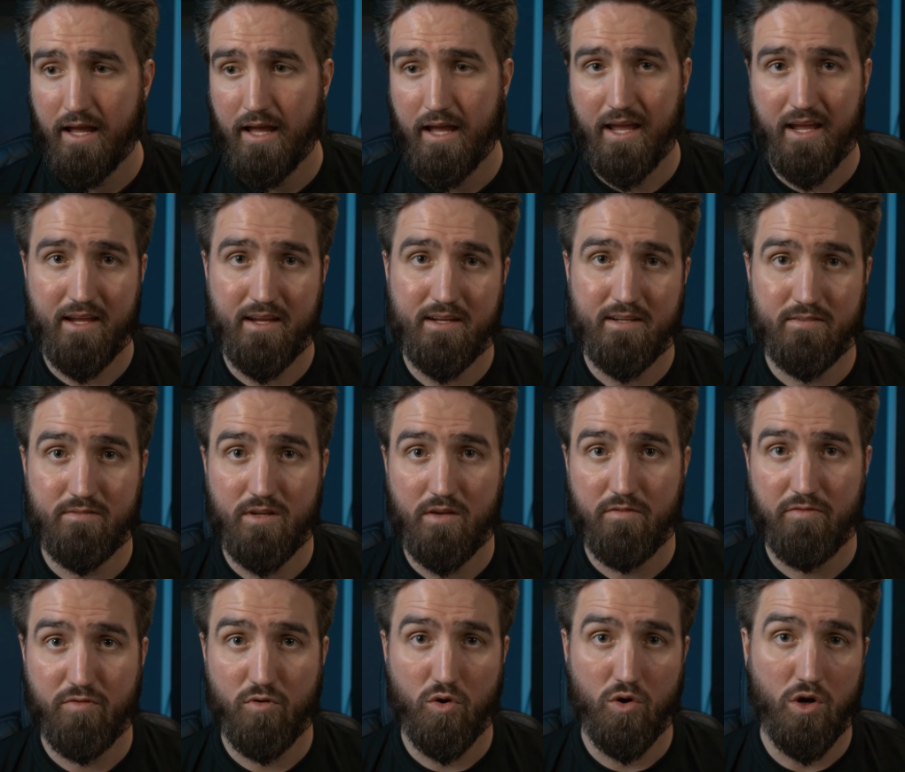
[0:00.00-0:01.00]
And
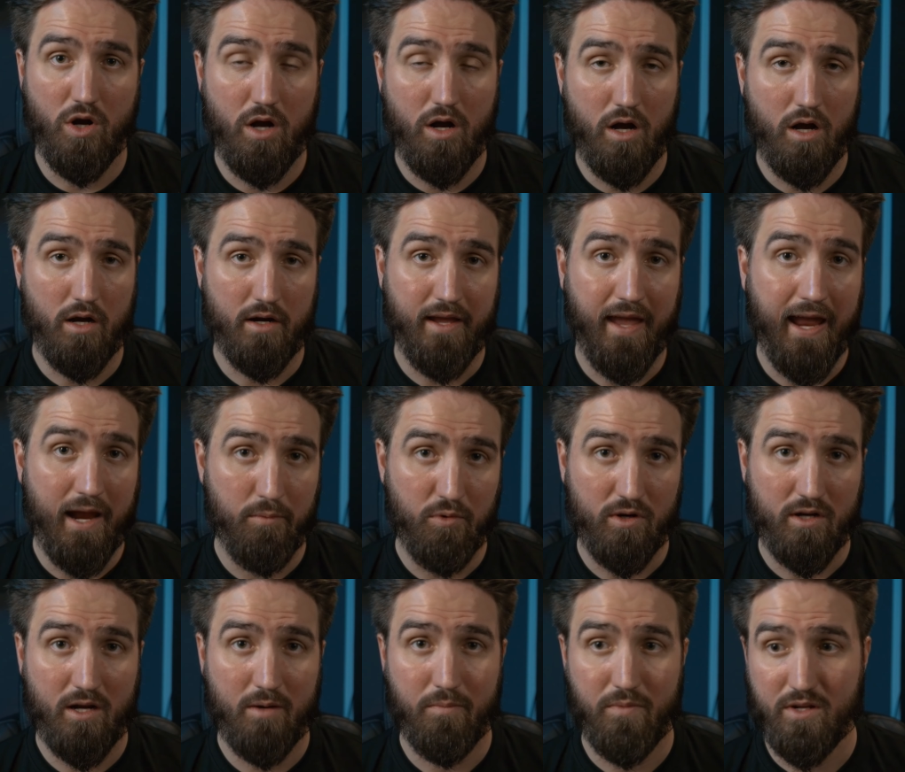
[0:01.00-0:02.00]
for a camera
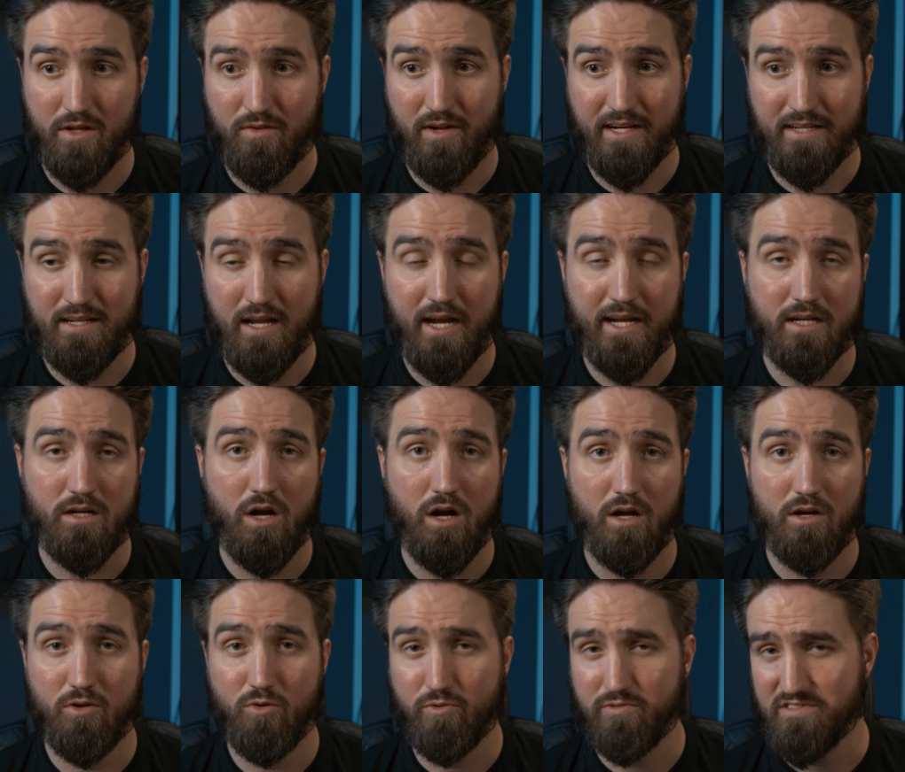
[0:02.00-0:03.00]
company like
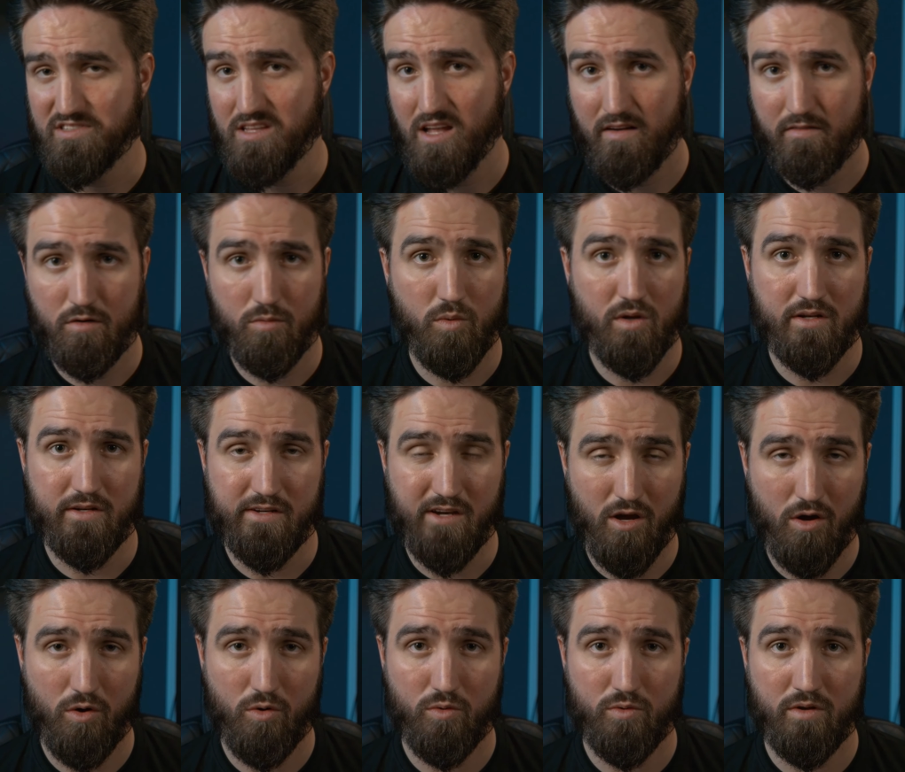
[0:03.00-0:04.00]
Nikon, who's never been
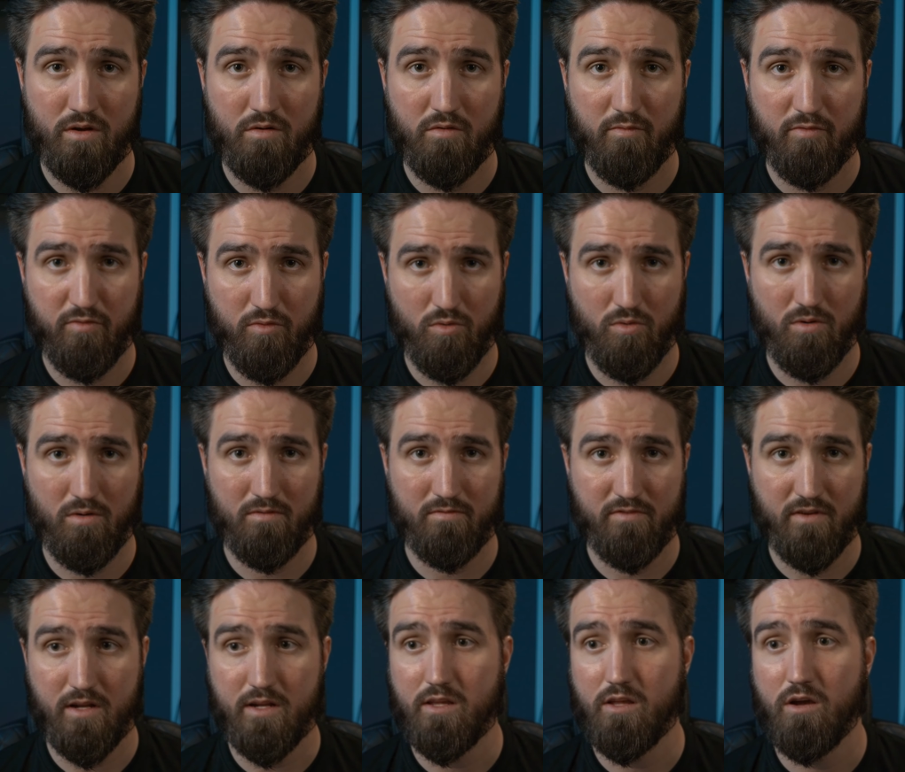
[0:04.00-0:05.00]
known for
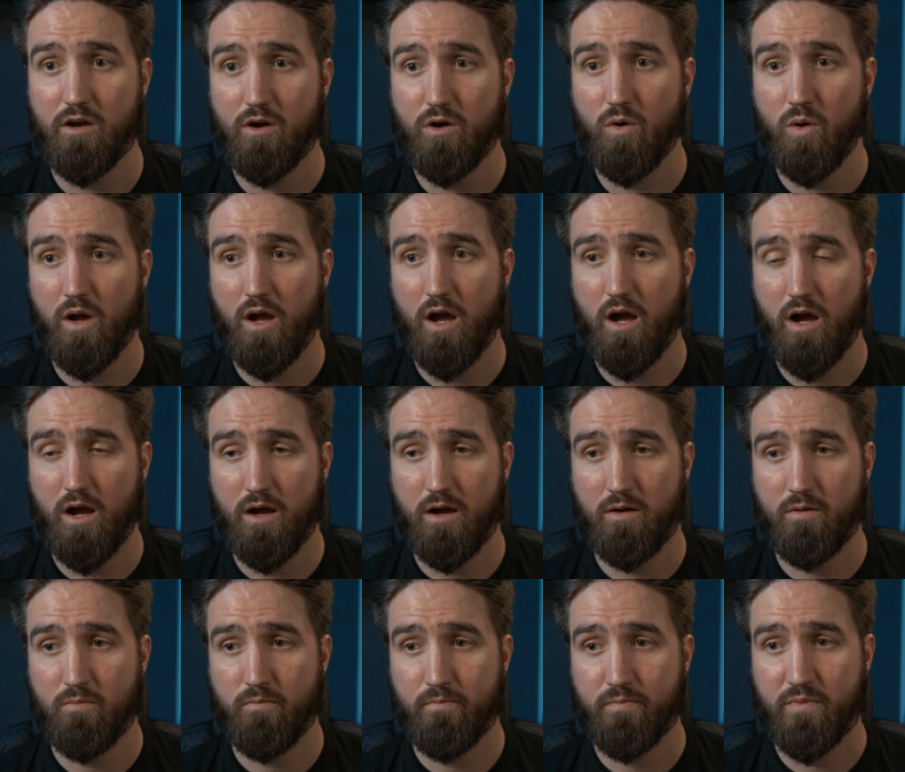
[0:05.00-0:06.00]
video
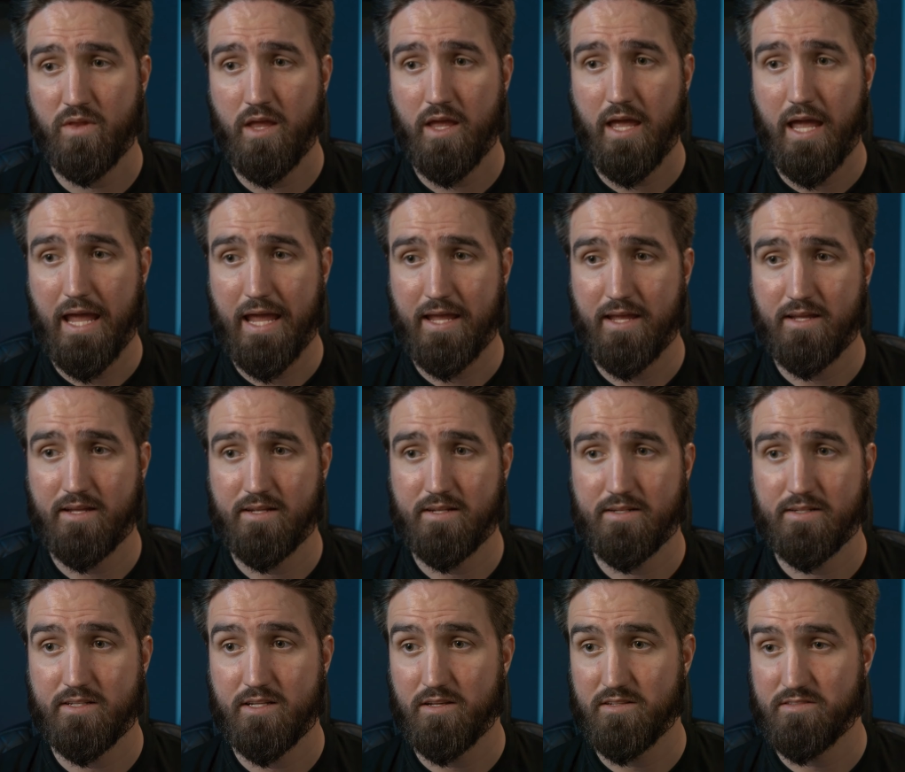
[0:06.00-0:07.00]
and
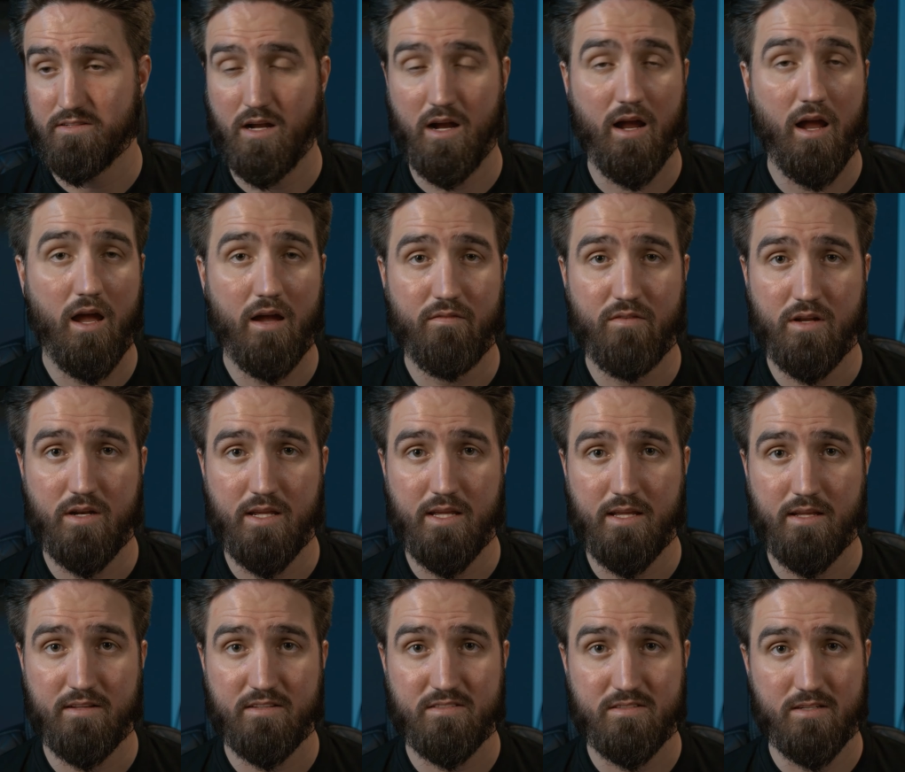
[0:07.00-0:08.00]
does not have
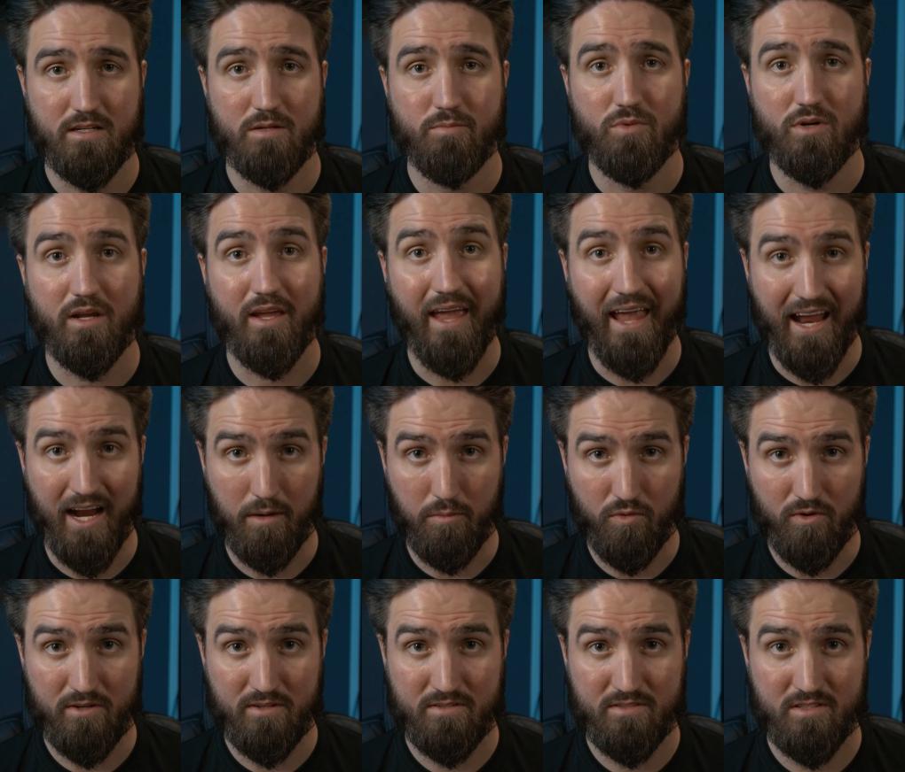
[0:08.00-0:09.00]
any cinema
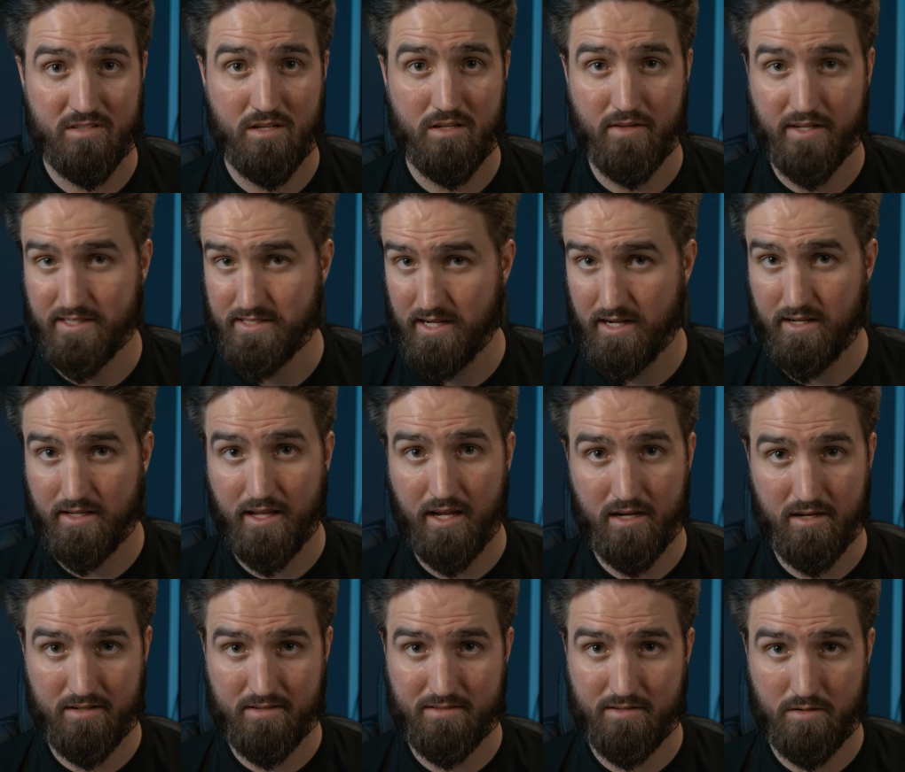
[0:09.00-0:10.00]
cameras, like
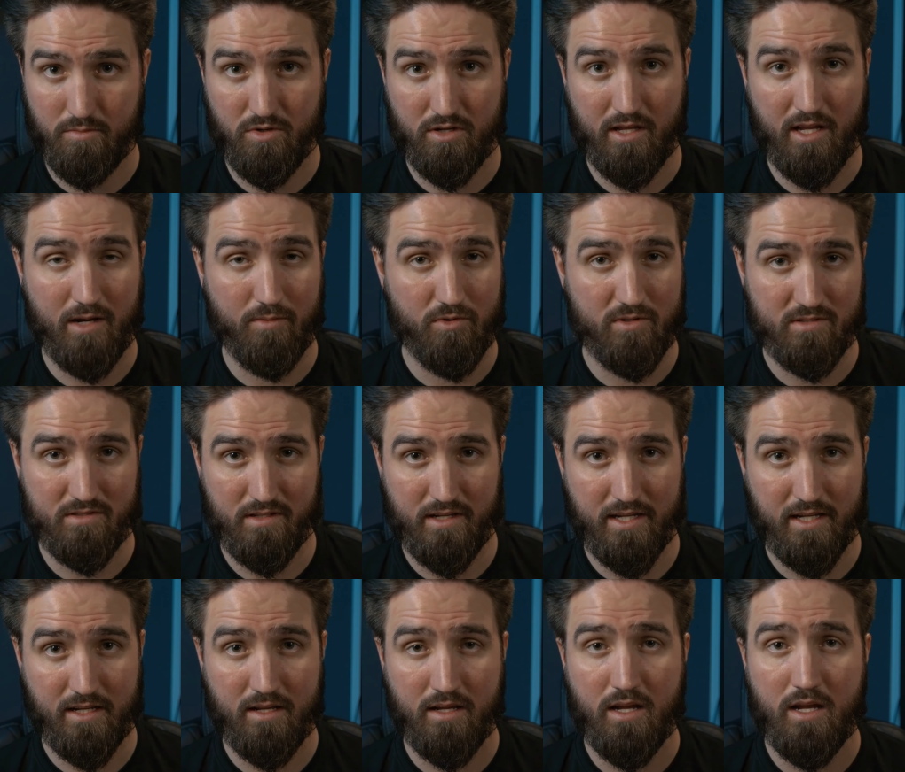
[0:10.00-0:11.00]
dedicated cinema cameras
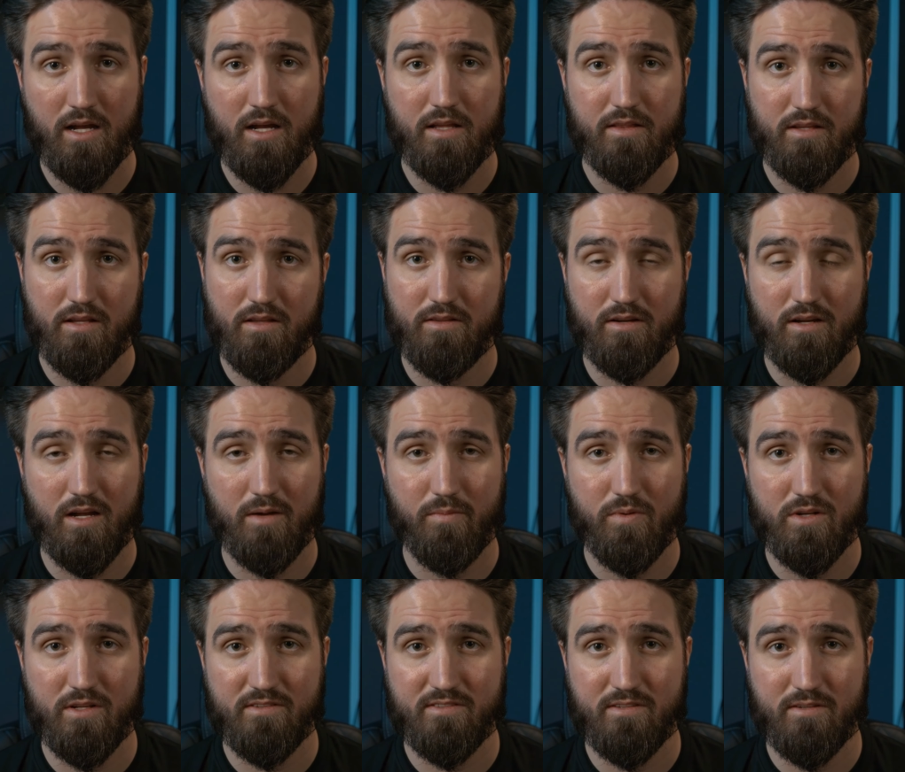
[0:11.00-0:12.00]
like the other
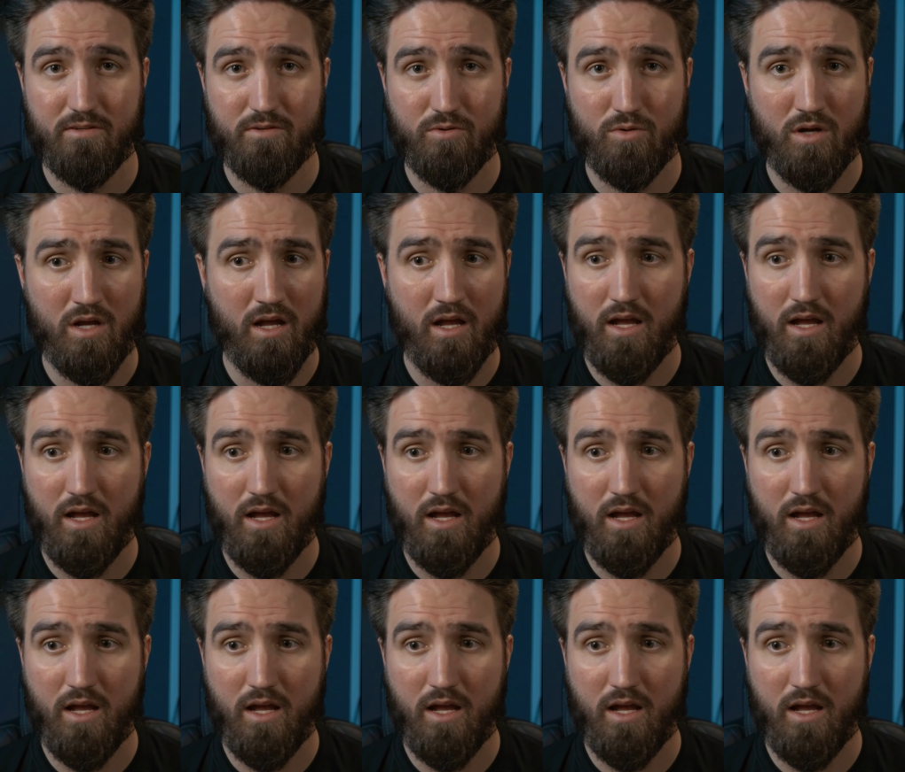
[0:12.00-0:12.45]
companies do,